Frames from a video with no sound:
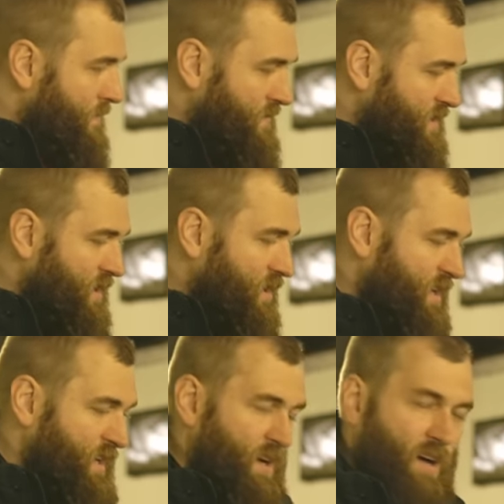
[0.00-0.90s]

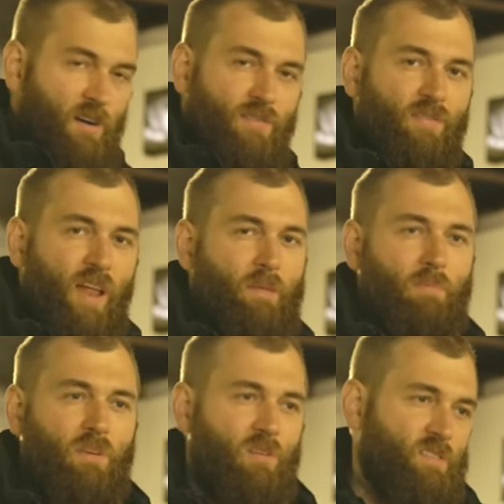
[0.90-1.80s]
nearly uh, flat
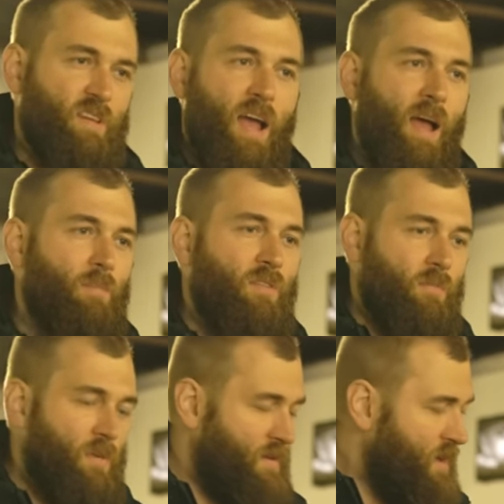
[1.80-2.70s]
because they hammer
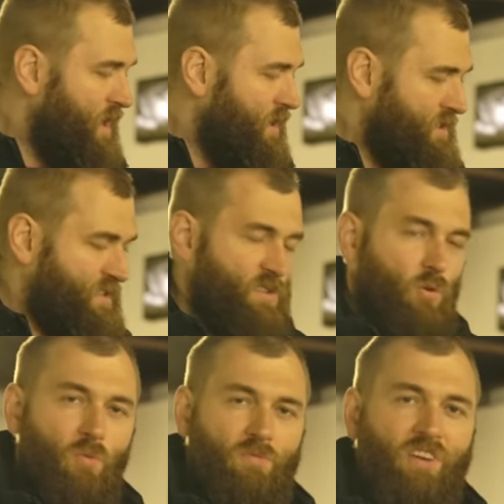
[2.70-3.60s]
them in
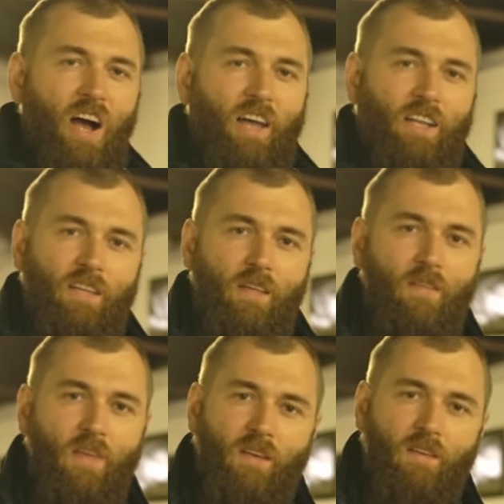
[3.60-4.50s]
so tightly
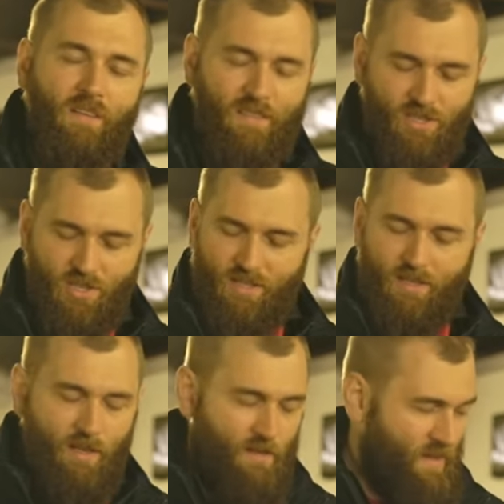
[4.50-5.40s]
that it's just
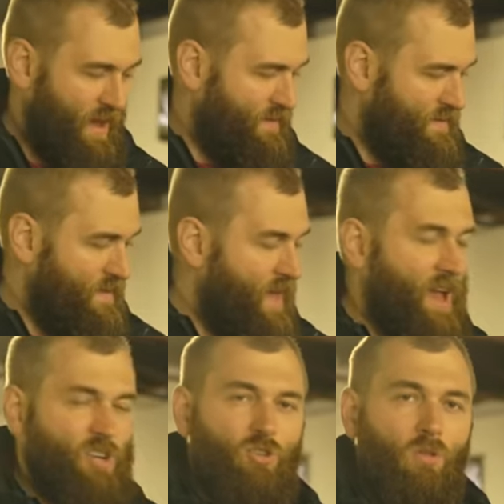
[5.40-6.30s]
that
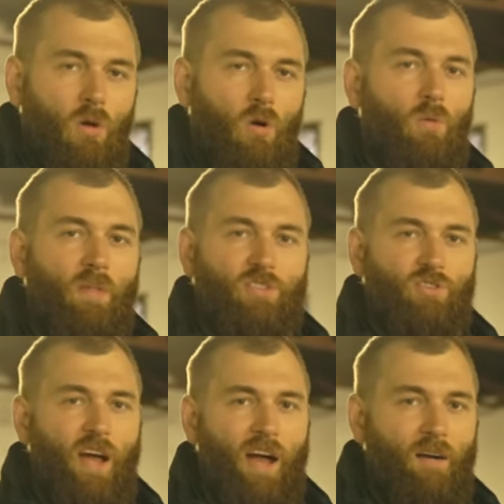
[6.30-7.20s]
natural hole that
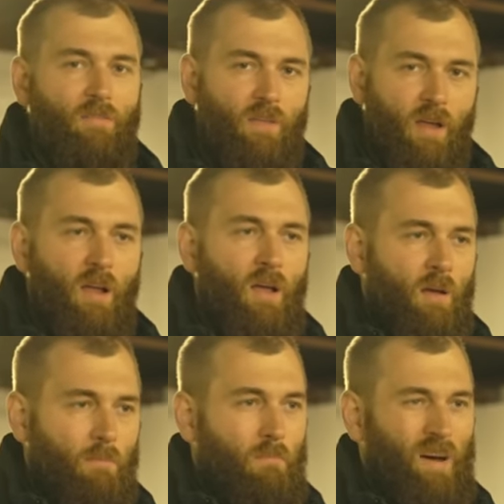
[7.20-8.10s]
you have there
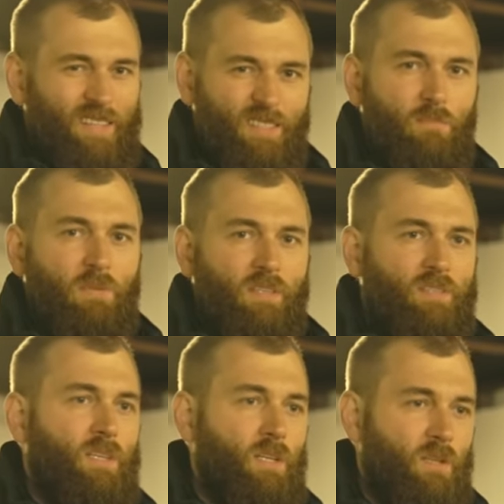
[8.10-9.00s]
must be
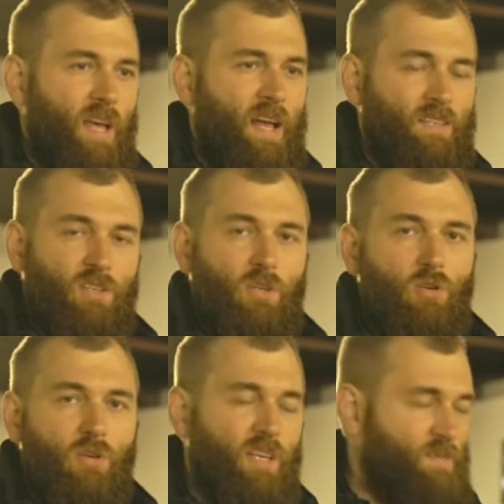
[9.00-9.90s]
sealed as
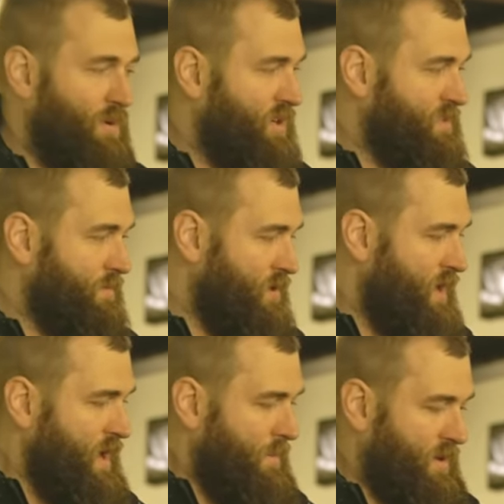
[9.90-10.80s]
good as possible,
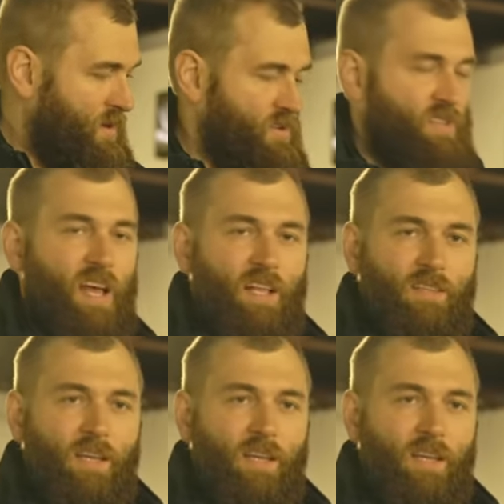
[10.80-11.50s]
because that